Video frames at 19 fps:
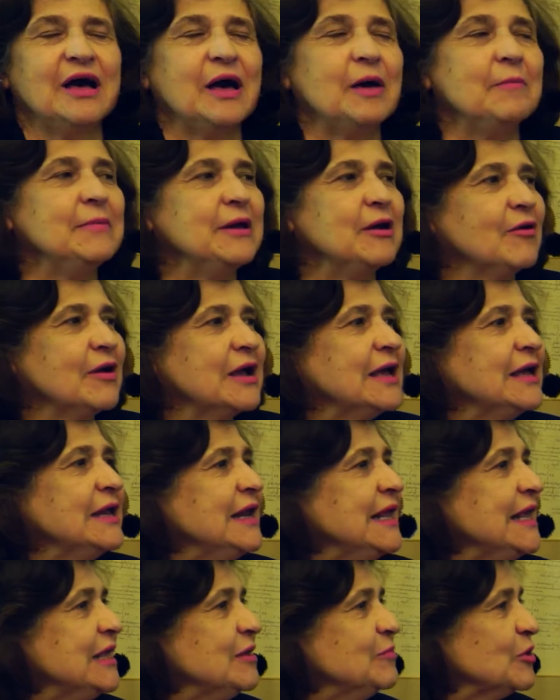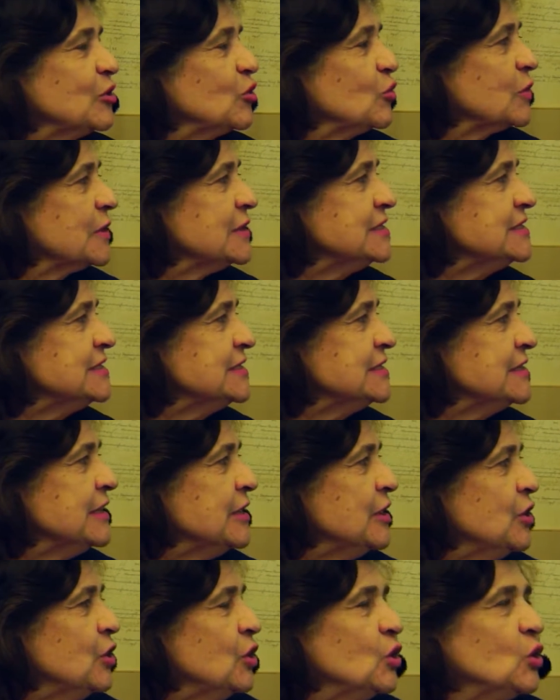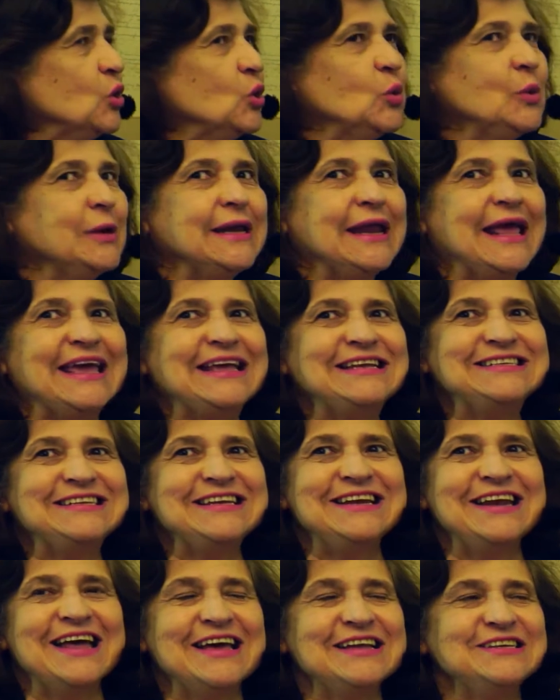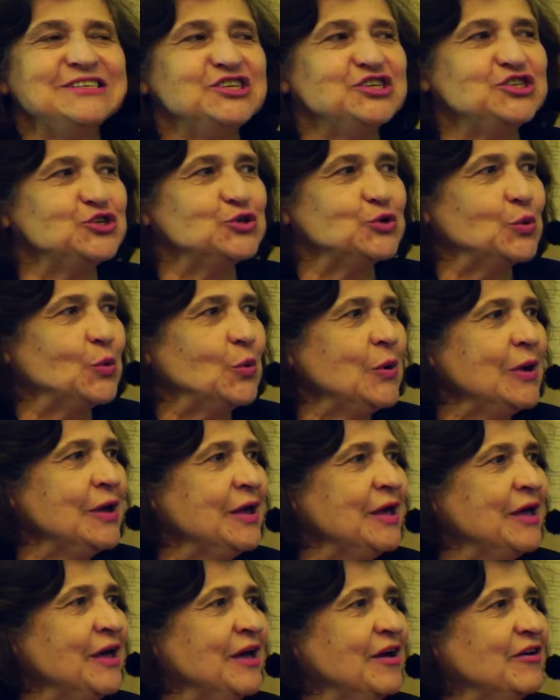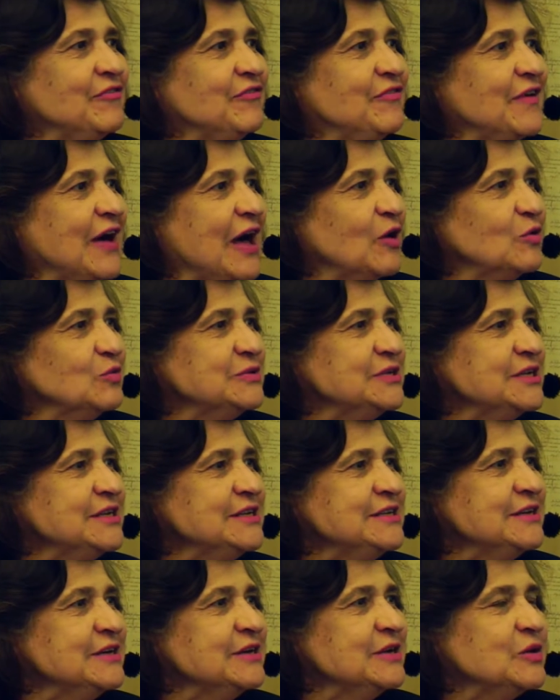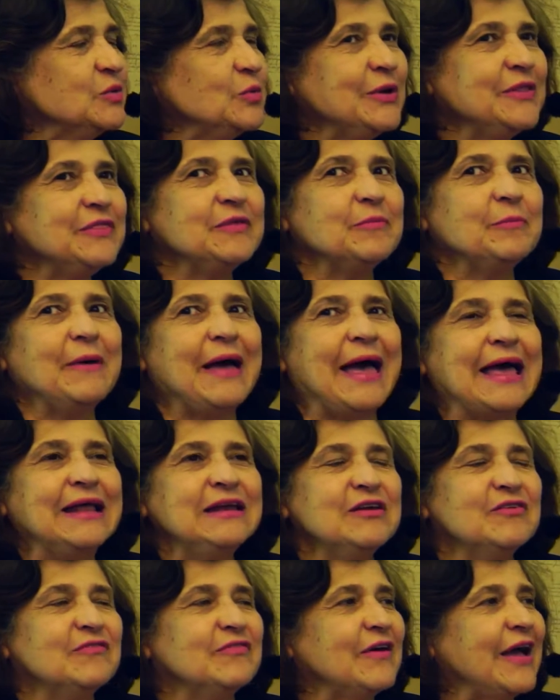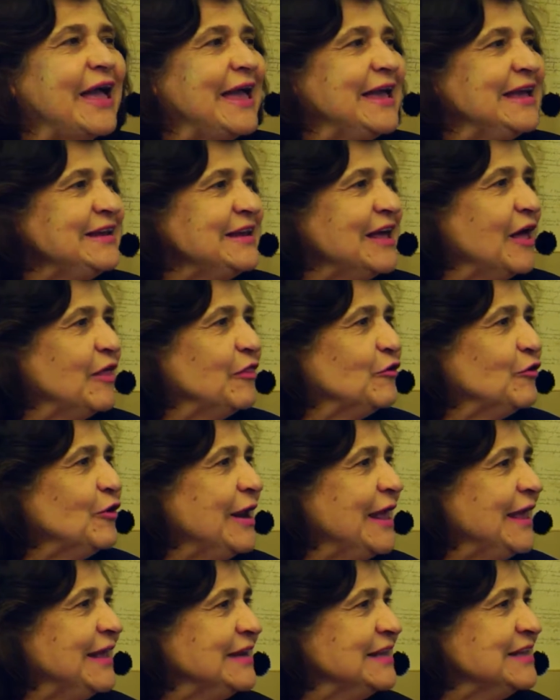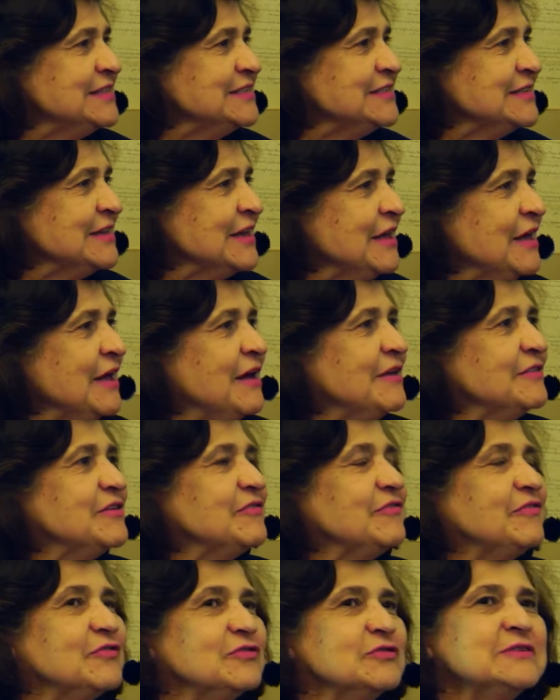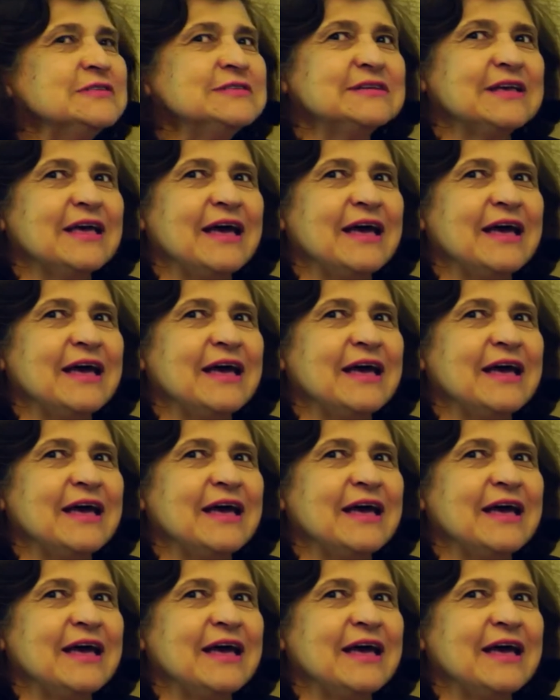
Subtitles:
American immigrant who in 1892 founded with a band of 8 other ladies the first